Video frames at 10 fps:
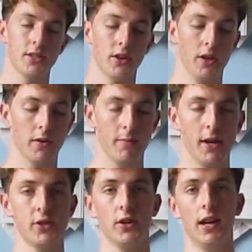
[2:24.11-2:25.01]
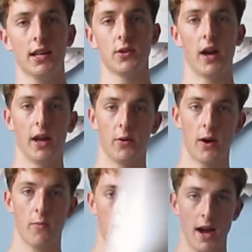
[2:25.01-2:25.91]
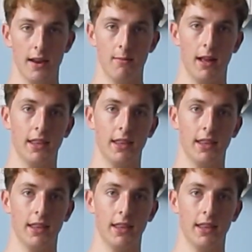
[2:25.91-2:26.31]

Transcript: so you want to make sure your leg's like quite wide up like